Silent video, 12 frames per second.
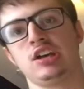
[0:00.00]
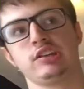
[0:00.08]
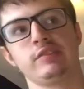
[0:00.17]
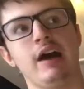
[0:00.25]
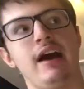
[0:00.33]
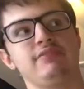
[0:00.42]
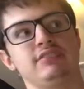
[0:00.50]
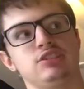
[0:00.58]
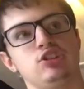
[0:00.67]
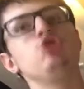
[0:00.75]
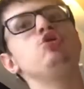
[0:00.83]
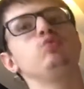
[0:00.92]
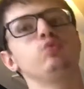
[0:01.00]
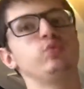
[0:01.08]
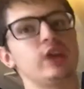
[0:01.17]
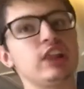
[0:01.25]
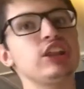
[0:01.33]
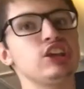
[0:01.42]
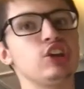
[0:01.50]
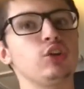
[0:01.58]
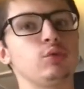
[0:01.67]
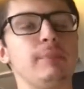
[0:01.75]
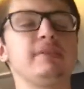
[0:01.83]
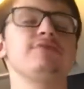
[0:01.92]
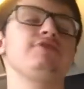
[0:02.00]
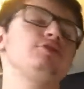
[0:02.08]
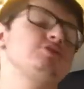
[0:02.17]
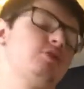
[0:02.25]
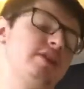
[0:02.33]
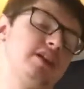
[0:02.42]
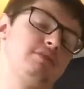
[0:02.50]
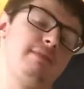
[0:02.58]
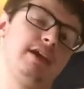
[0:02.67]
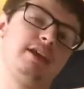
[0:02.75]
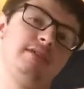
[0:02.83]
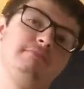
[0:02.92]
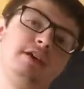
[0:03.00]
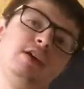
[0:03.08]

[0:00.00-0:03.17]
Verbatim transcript: You have two really good women's feuds going into Mania.